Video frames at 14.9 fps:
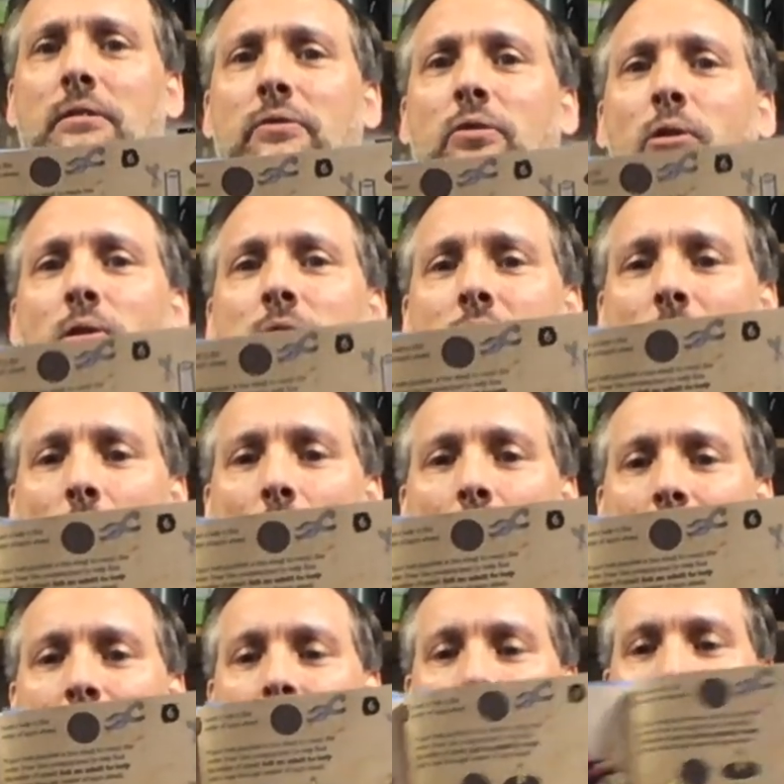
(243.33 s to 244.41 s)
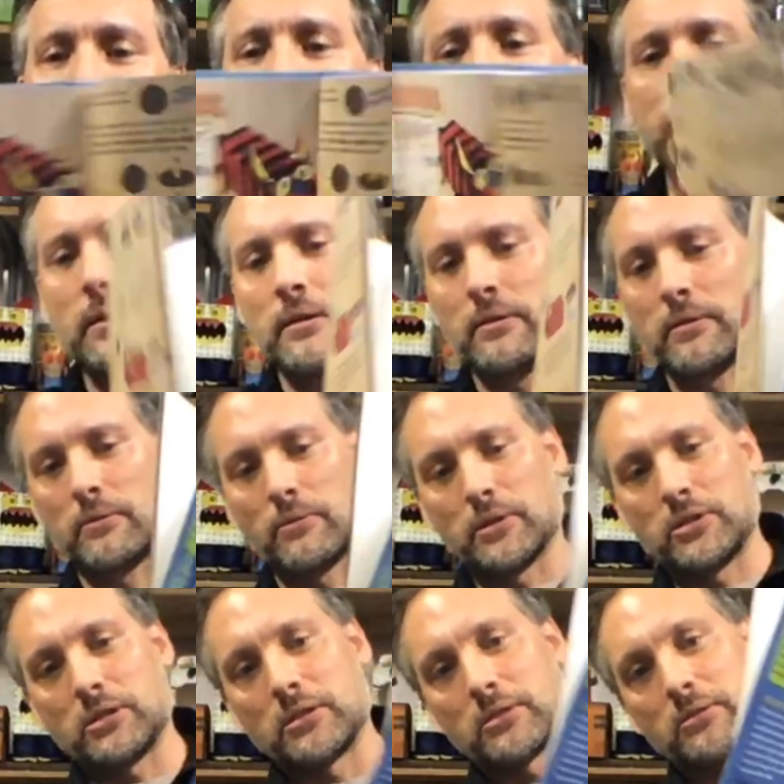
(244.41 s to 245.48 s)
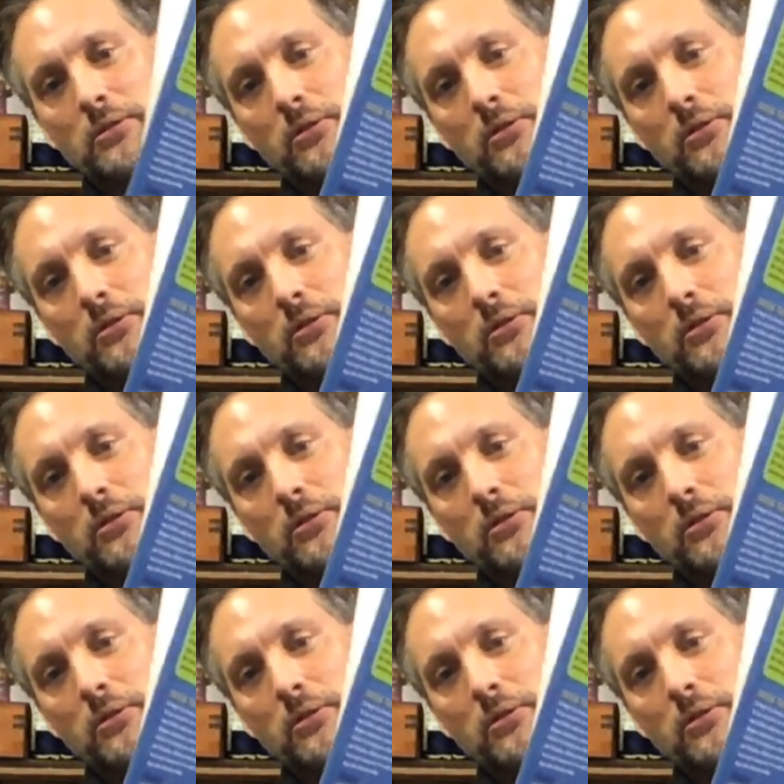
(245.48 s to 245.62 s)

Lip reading: of course, the monster truck, which is